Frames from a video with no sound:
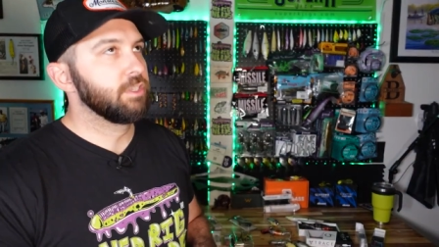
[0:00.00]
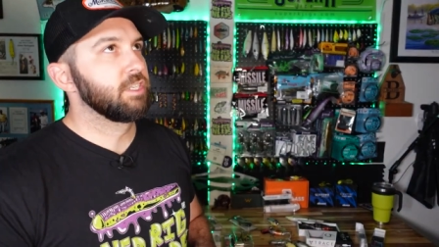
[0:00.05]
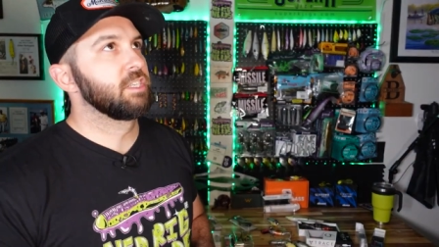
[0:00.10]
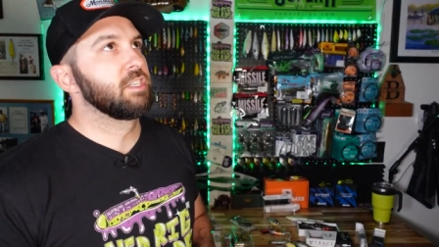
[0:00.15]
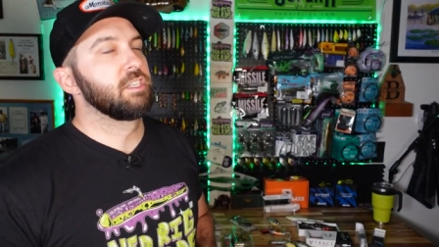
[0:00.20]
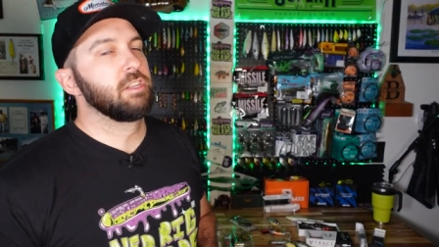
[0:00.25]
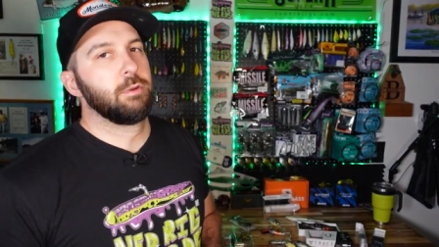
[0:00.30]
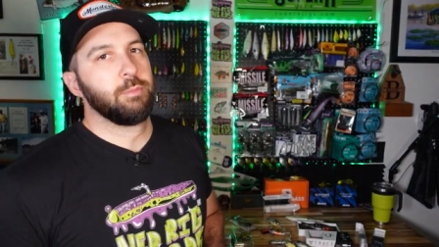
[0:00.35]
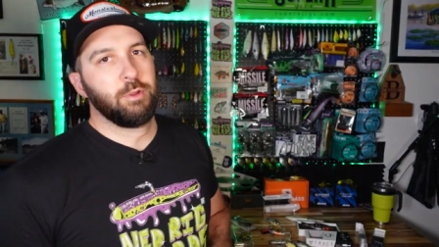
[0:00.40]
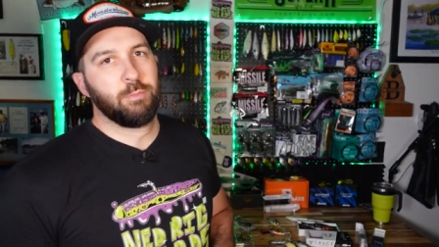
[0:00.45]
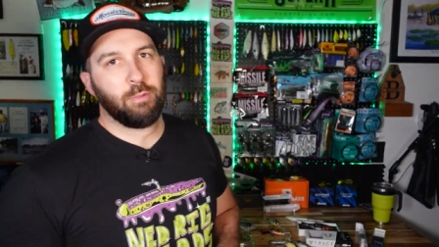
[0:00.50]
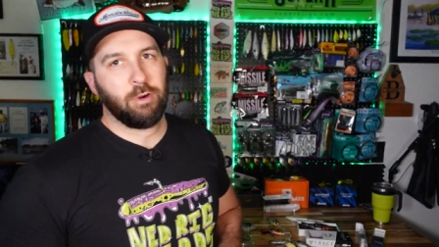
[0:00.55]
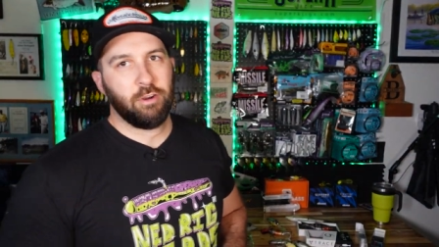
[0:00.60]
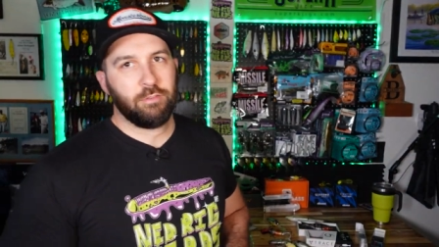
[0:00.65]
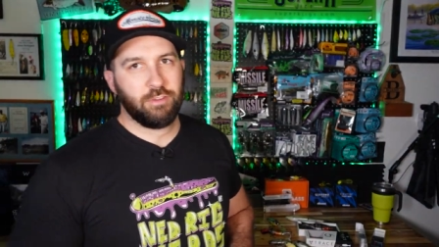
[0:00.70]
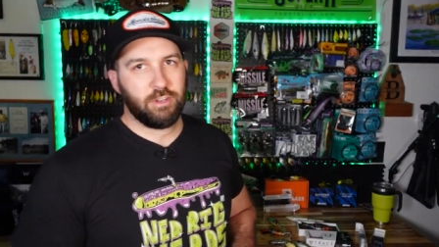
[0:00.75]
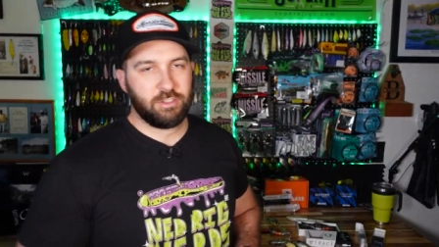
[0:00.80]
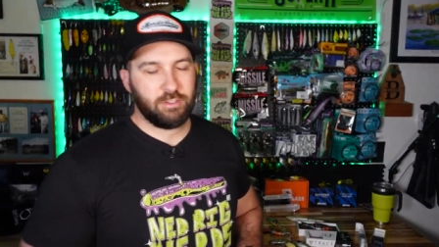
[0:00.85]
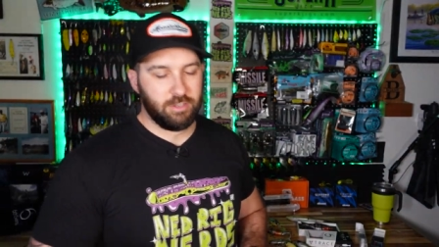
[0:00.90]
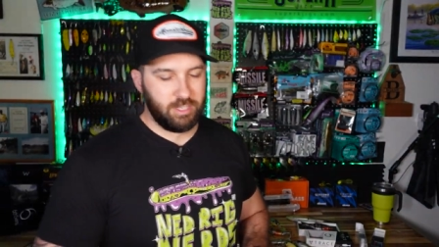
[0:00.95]
this is gonna be
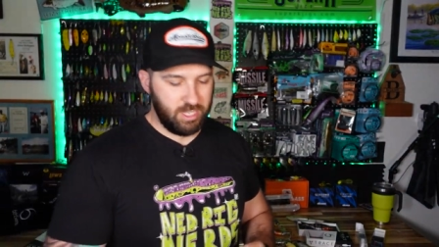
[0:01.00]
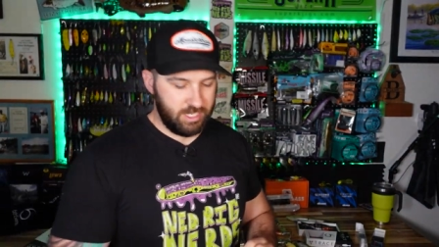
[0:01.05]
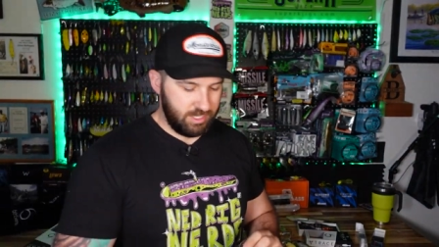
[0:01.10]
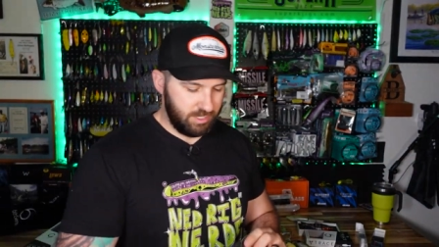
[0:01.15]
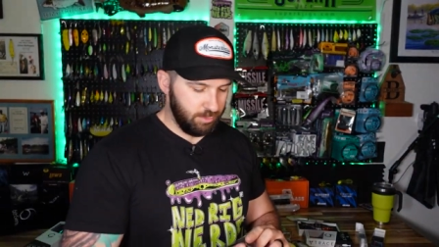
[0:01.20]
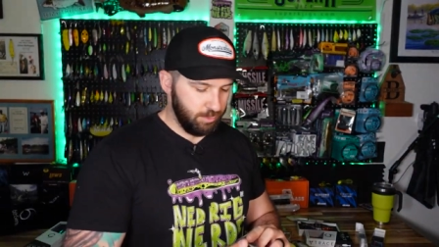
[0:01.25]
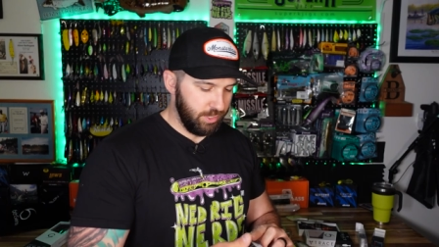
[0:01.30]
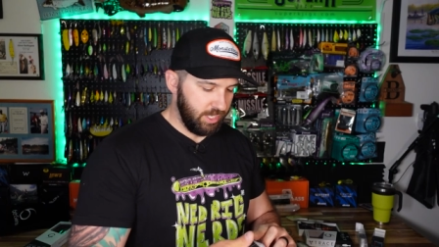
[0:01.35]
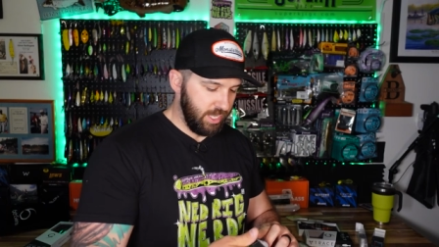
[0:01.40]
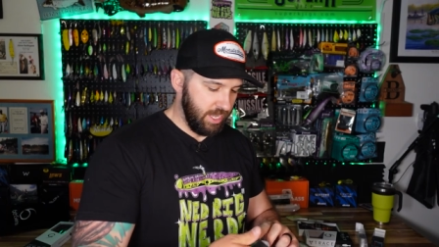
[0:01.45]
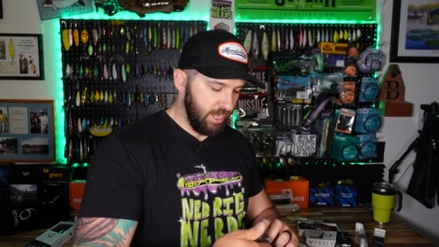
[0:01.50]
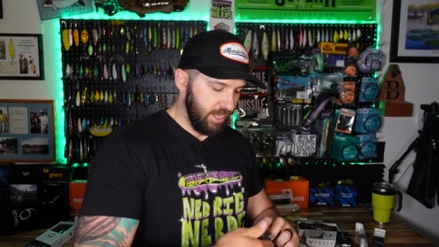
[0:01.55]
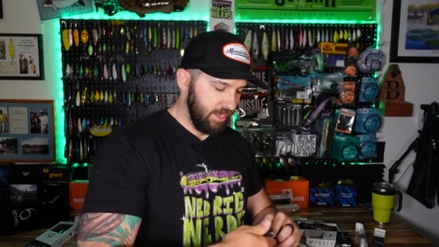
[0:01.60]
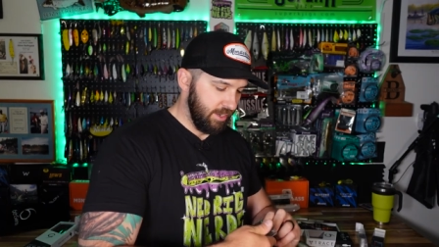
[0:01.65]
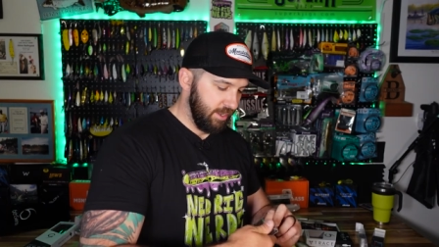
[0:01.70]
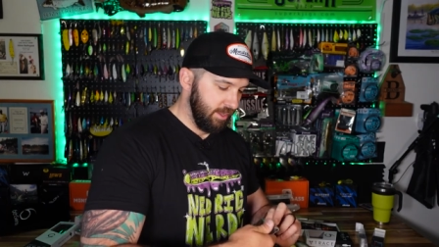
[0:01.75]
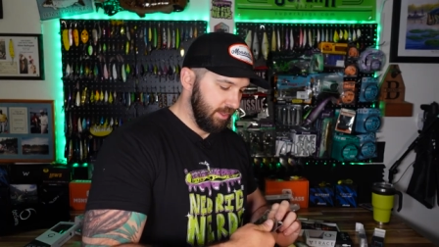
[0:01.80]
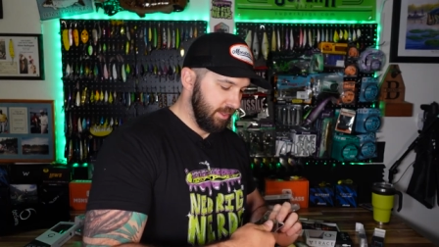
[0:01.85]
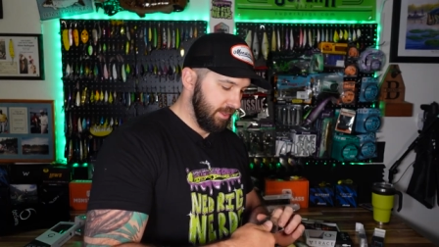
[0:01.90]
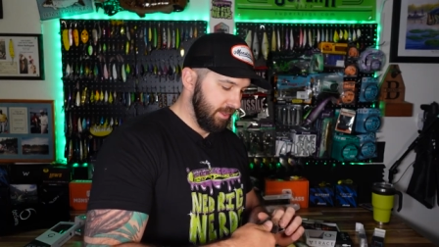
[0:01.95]
perfect. Okay, so we
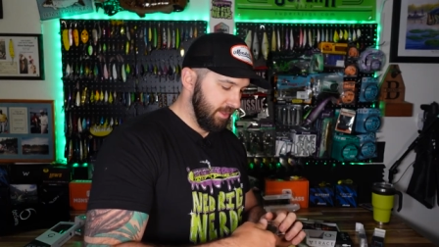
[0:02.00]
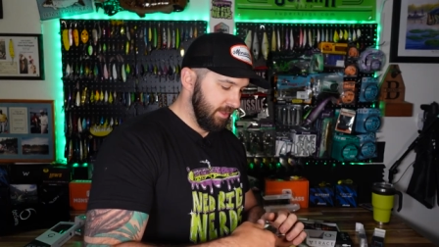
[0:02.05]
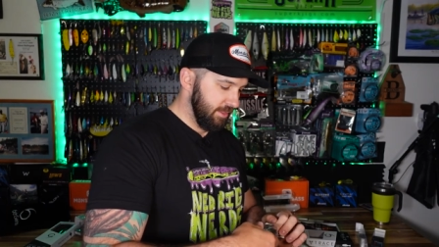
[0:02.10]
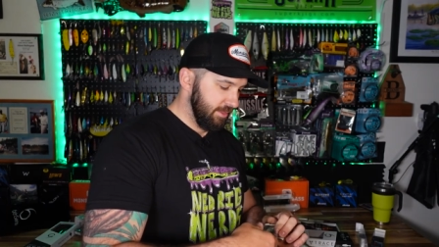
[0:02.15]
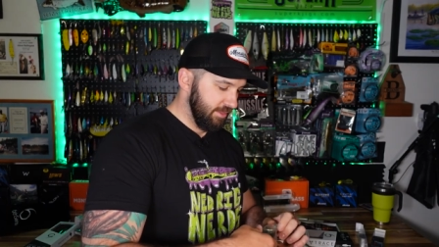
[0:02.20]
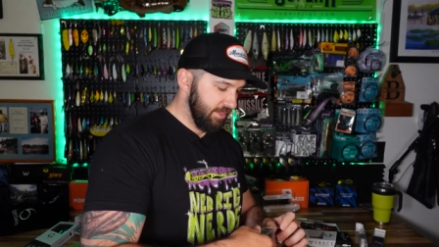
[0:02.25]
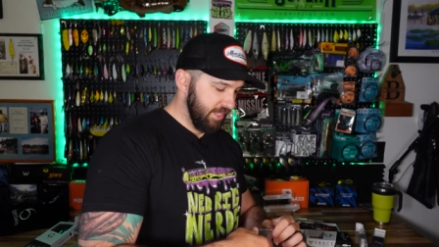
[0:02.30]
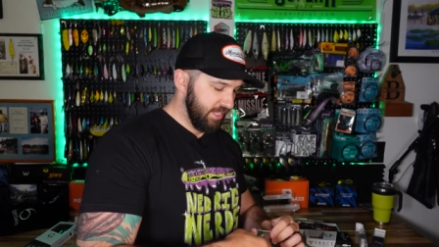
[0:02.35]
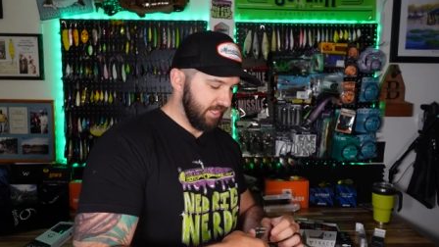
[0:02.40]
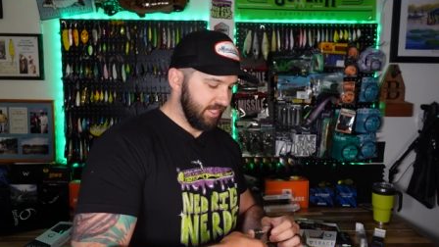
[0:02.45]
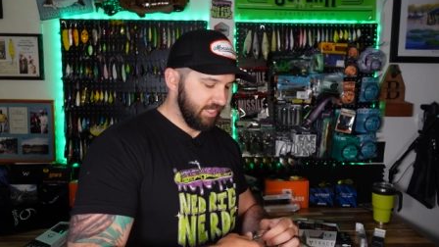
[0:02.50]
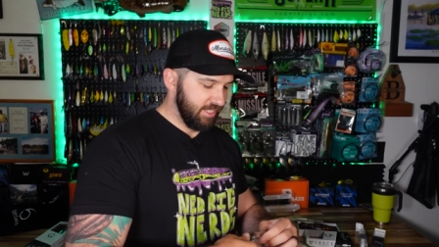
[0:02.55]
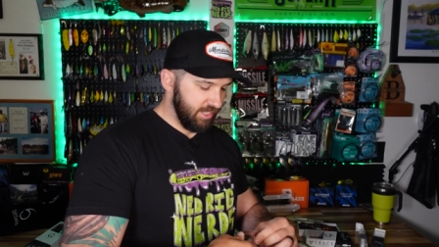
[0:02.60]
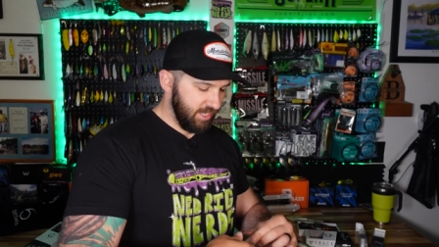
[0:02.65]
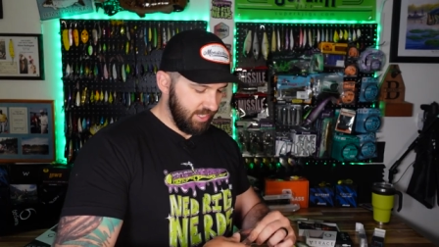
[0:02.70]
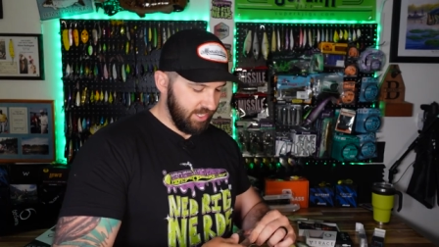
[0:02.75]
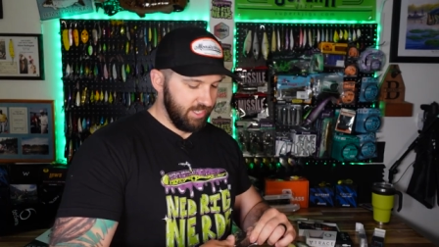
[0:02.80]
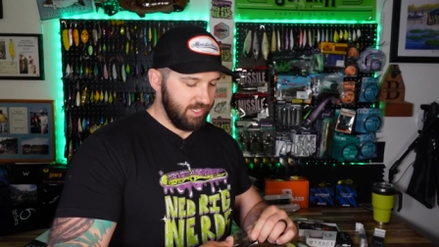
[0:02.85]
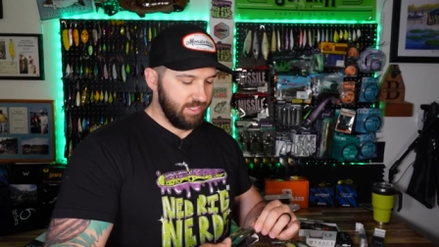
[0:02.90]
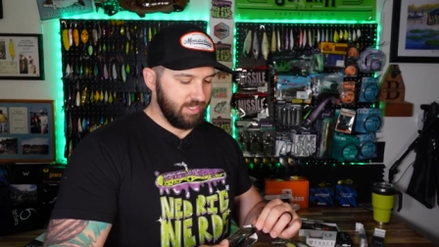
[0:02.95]
got, this
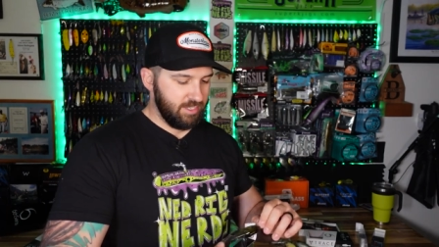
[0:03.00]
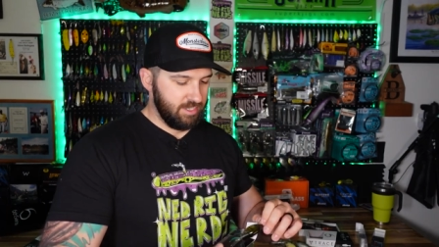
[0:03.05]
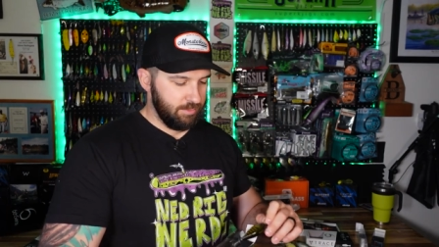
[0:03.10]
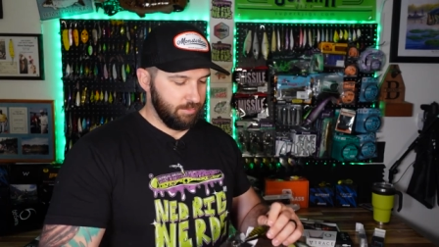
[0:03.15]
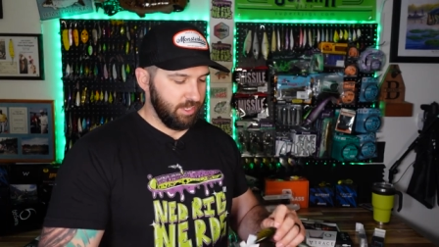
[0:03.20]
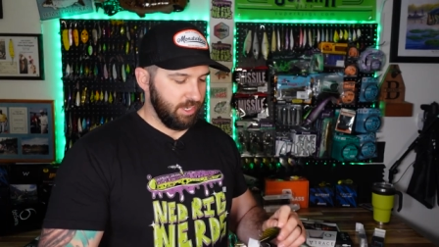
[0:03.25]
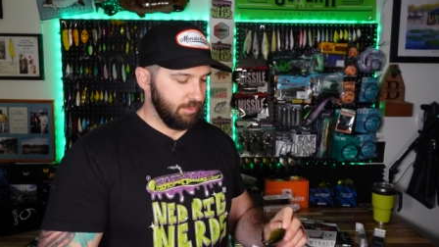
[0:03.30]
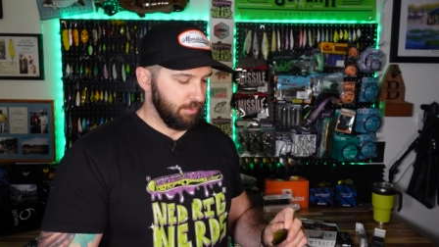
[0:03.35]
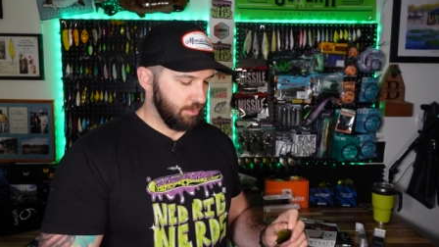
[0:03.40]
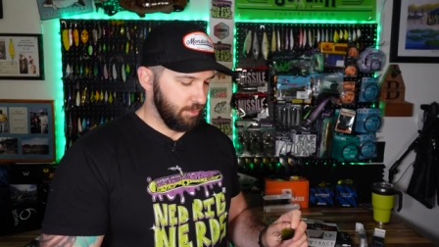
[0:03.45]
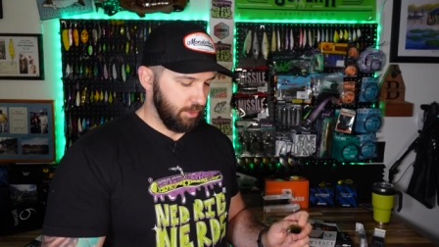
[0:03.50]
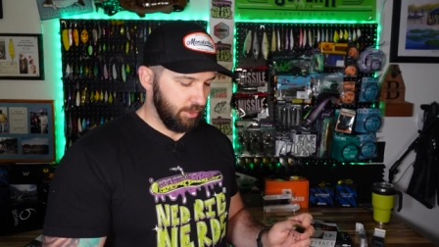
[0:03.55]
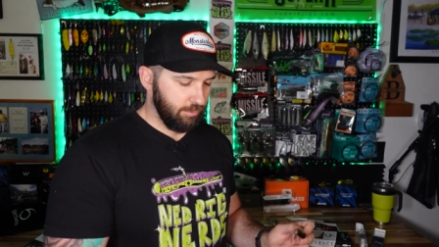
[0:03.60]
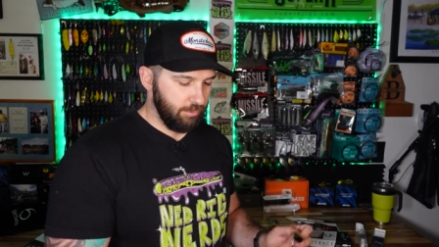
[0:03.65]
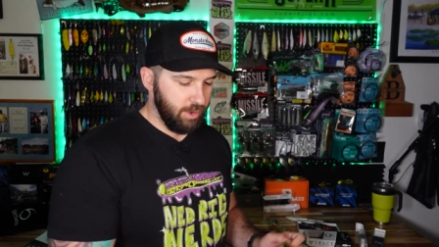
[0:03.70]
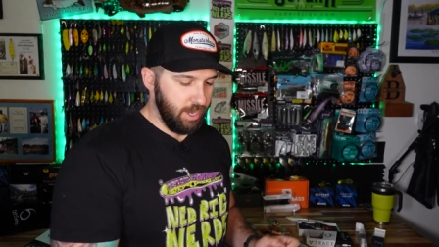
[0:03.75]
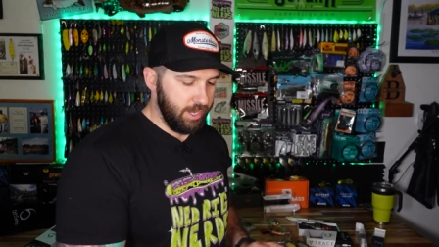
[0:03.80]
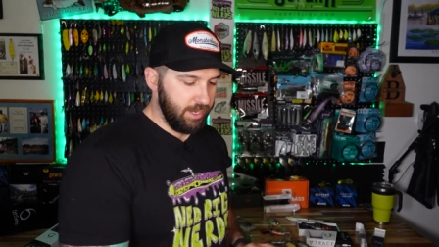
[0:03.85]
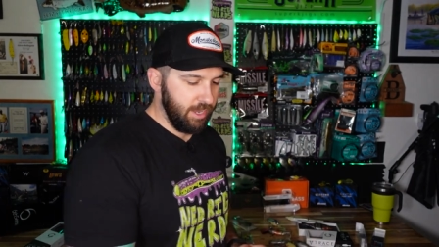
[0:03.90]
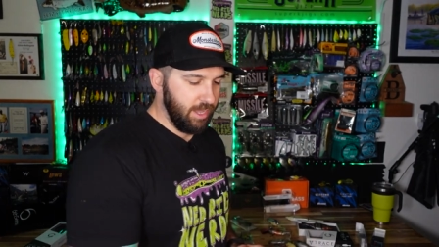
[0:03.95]
is something I'm throwing
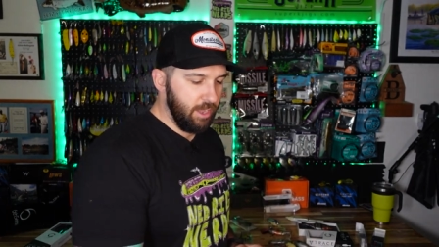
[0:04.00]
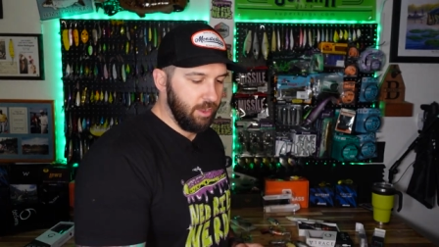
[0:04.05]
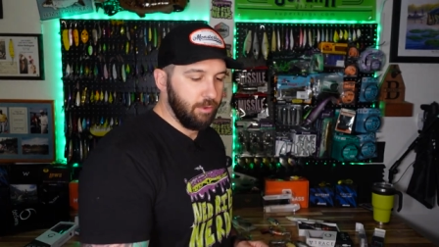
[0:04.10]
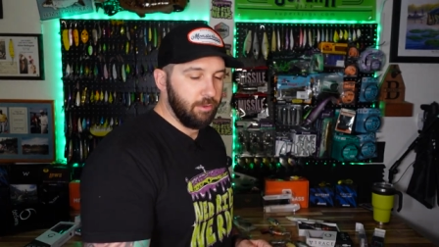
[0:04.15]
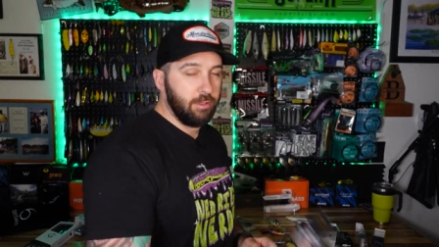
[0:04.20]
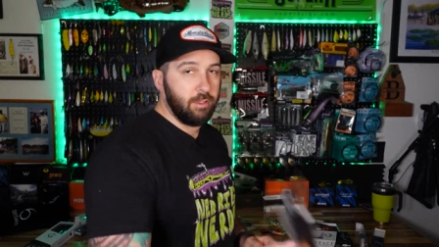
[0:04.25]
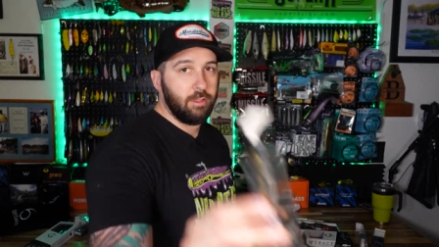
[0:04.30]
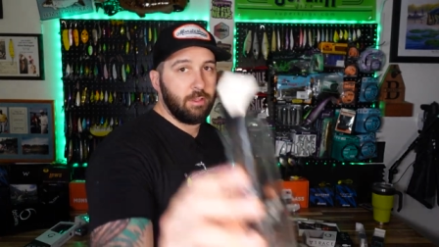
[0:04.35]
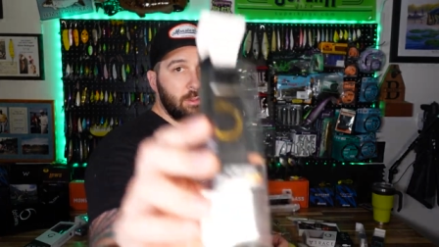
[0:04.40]
right now.